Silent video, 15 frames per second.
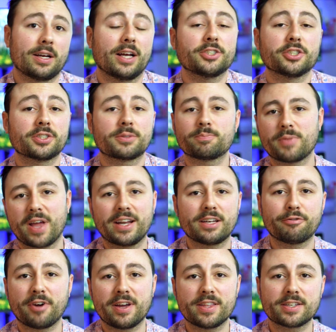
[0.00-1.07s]
I just had to
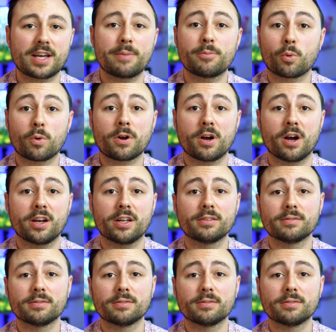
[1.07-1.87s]
find the time to work on it.